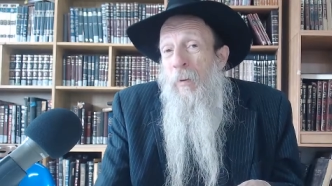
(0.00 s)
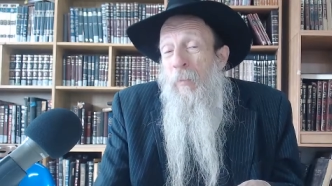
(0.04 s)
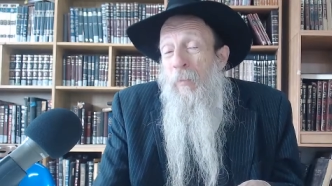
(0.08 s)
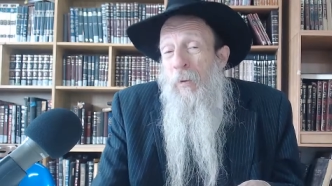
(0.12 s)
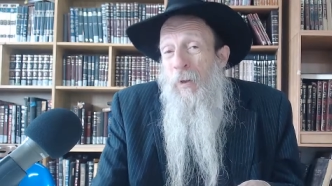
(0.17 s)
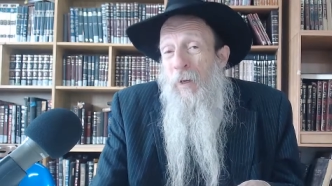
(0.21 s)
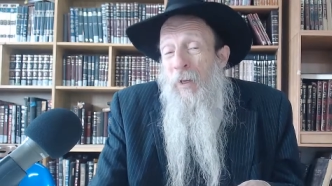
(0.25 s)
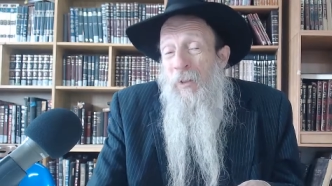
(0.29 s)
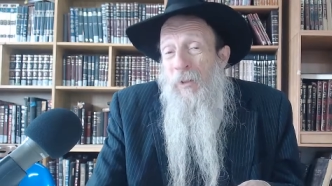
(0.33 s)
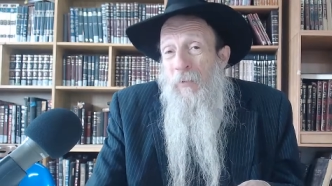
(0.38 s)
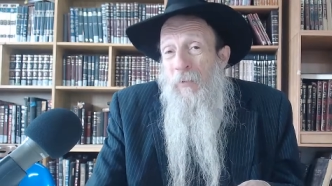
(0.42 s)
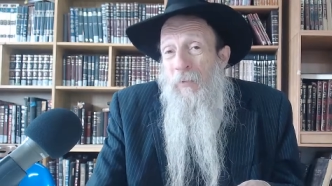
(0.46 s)
put
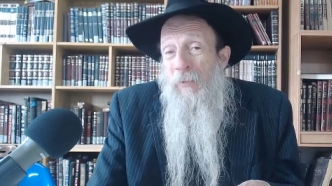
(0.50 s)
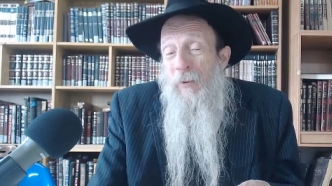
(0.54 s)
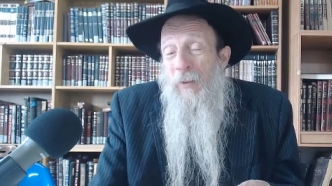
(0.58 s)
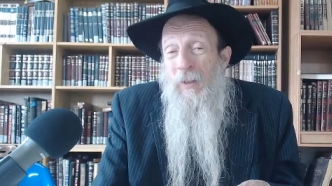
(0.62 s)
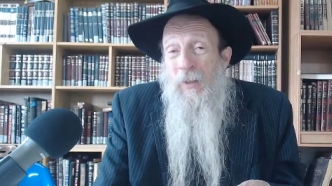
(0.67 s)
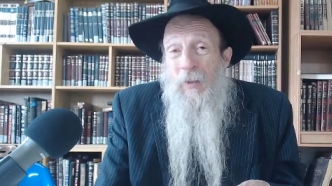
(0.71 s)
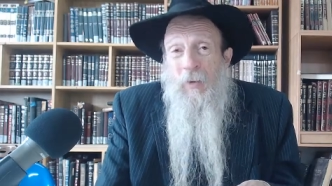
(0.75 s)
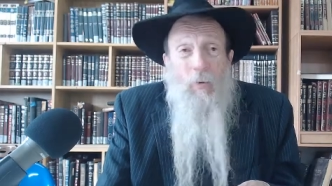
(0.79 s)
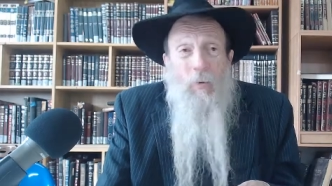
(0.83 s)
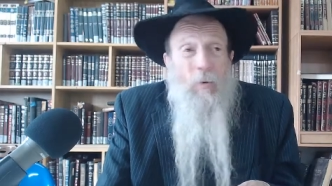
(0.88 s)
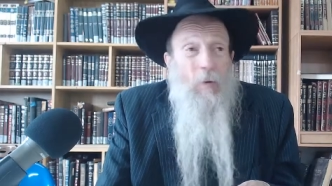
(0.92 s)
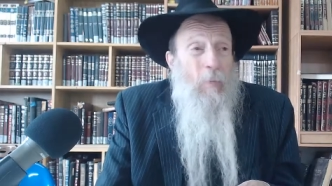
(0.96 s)
on
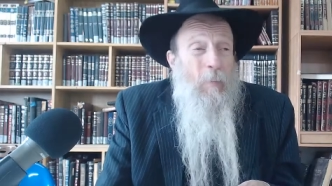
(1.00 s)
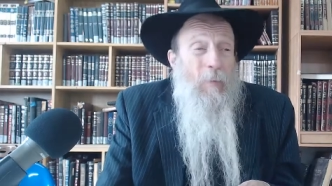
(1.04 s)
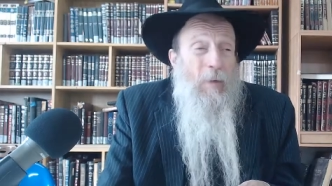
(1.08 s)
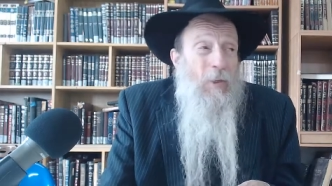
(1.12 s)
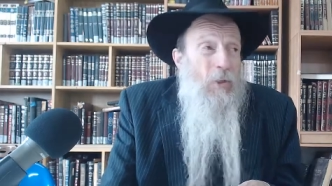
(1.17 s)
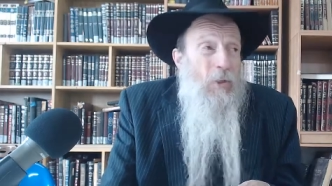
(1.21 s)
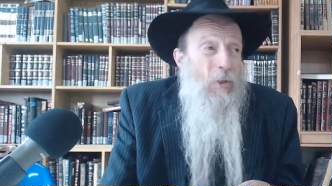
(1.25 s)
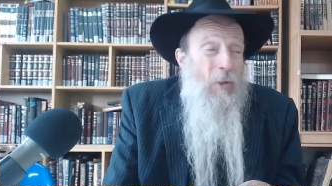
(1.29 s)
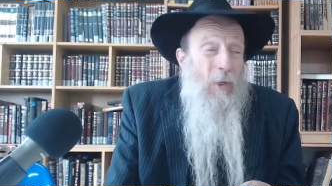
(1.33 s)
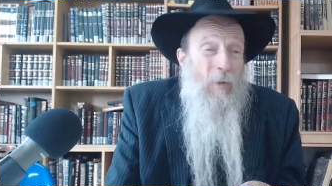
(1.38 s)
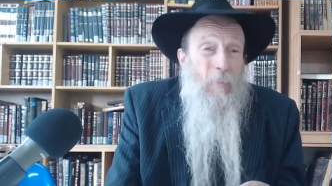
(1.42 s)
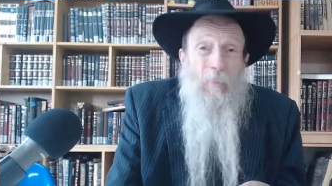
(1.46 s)
tefillin? Who would
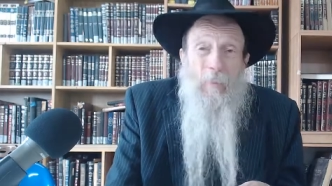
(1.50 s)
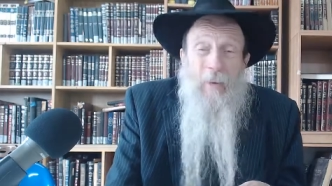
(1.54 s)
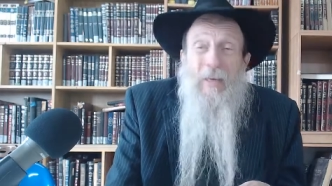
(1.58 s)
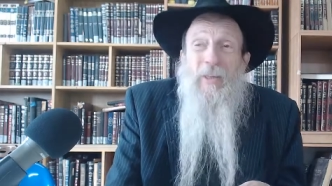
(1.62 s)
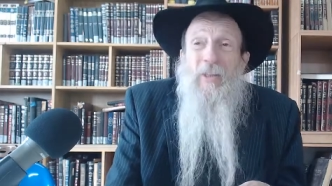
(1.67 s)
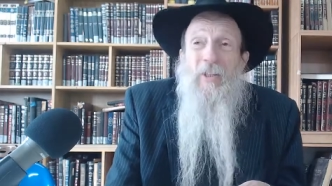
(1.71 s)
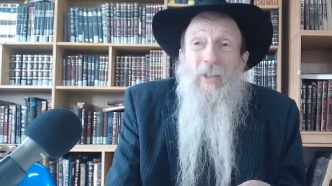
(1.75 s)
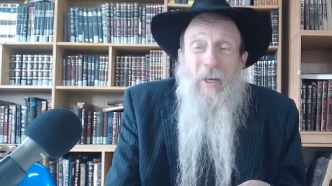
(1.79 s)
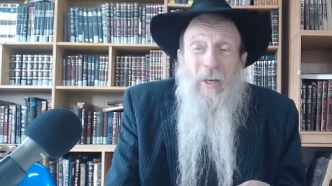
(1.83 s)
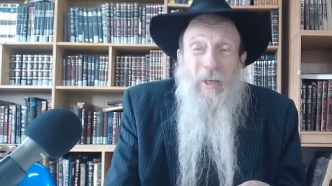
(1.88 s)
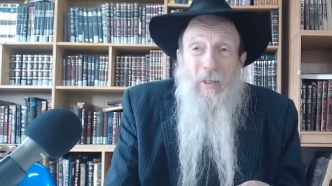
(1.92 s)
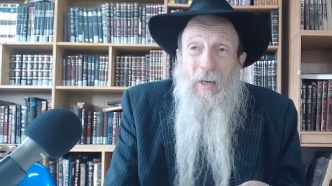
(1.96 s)
imagine on
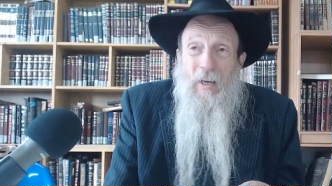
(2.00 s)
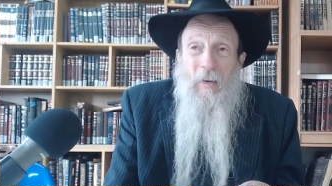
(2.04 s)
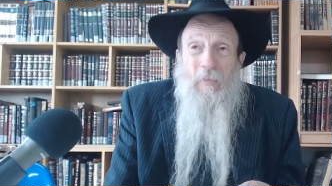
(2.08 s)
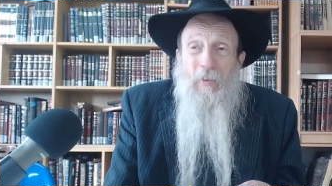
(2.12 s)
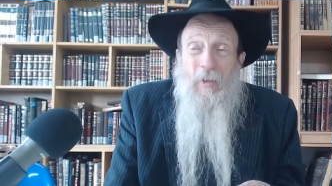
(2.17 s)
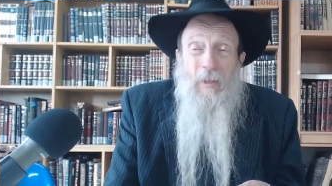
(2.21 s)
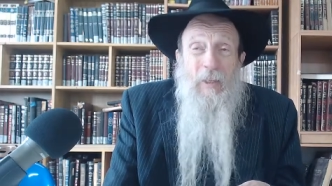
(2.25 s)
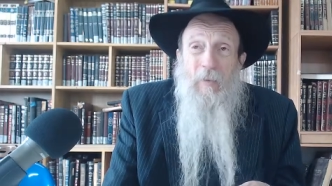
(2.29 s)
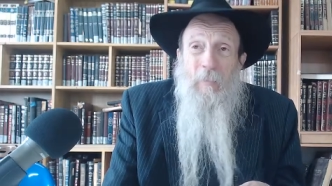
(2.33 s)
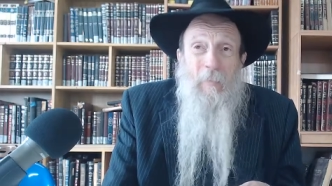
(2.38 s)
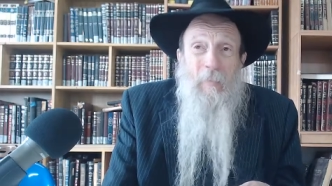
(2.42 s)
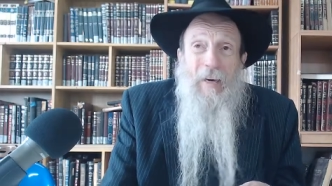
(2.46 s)
Pesach you have
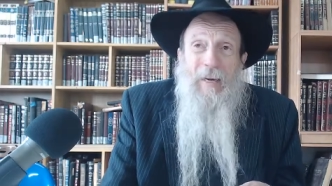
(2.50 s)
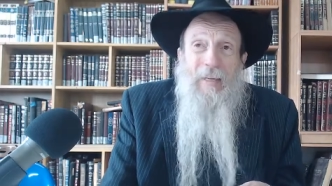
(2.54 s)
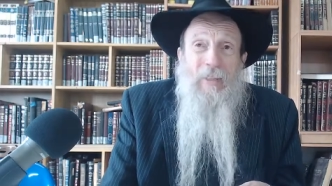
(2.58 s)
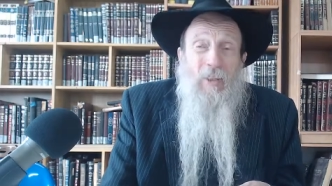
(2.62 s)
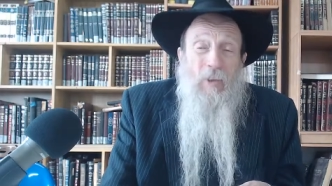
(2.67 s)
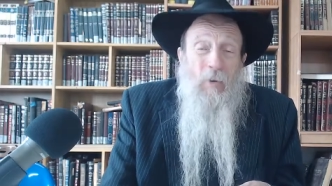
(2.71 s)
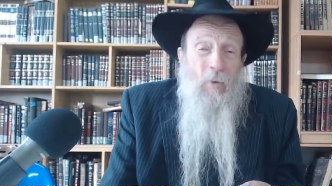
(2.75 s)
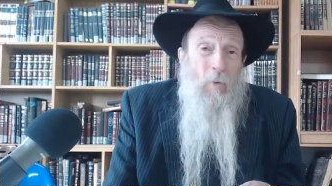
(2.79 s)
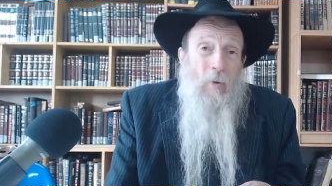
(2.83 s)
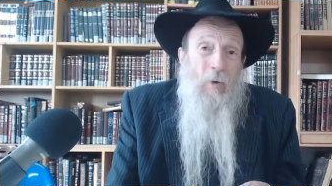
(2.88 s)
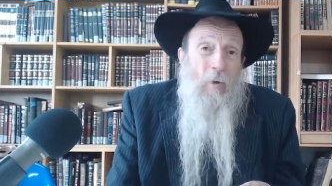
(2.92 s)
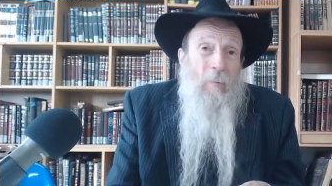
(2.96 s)
to eat matzah?
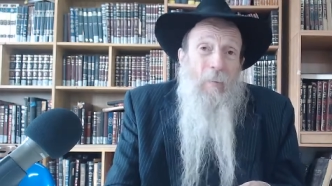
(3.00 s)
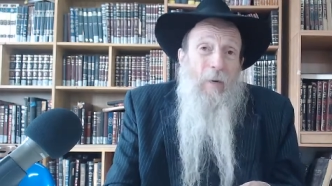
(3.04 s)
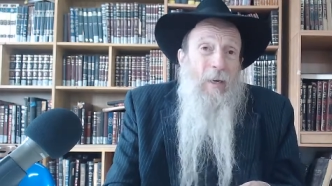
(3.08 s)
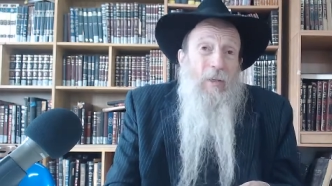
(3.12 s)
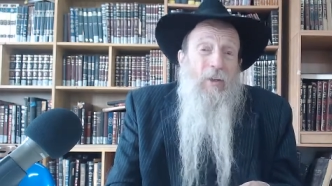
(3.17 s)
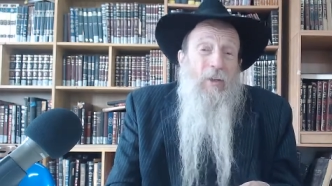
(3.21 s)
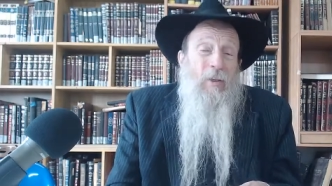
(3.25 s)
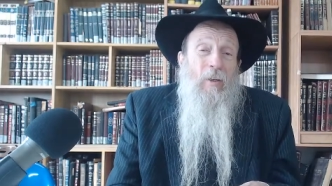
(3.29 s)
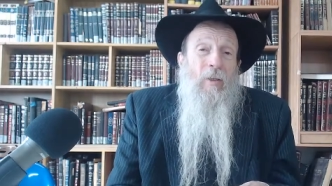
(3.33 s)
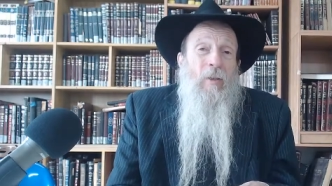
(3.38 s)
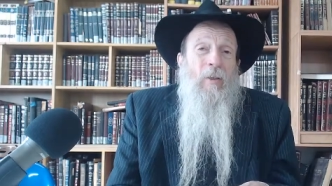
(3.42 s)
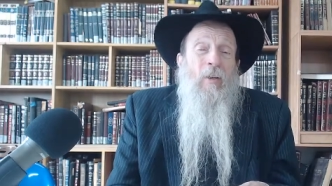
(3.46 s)
Who would
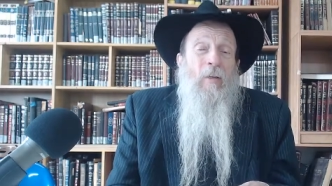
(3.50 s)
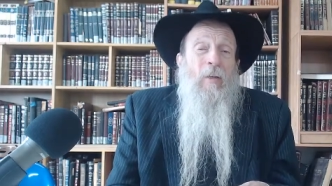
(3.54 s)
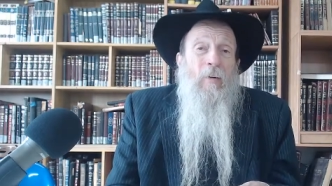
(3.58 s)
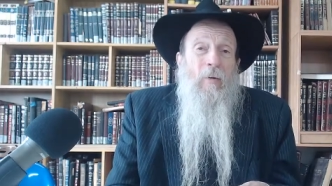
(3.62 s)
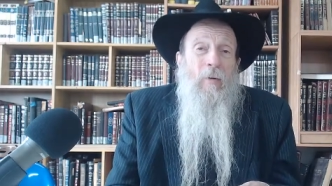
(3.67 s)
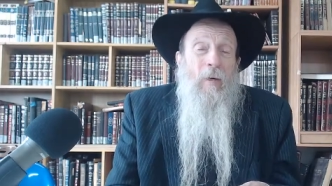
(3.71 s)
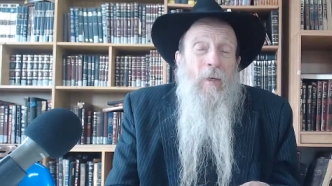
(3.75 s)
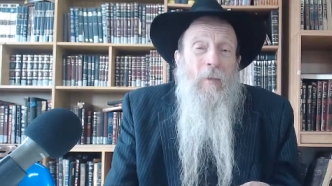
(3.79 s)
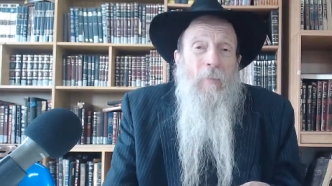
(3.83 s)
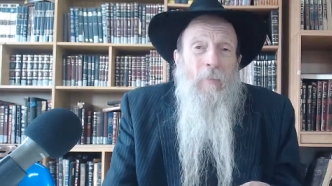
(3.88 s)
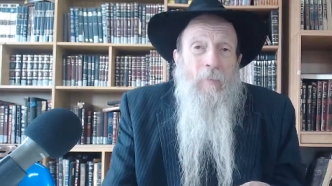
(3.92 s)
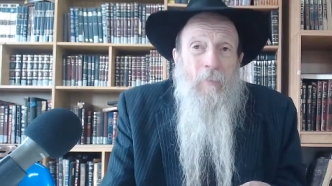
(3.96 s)
imagine?
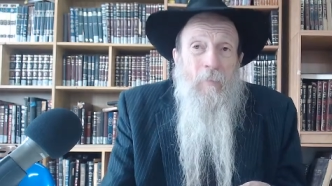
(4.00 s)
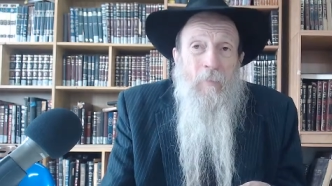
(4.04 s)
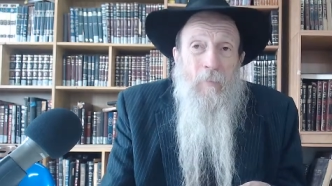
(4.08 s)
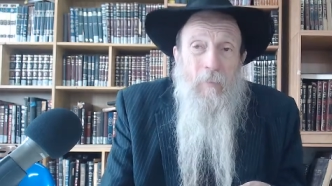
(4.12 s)
Right?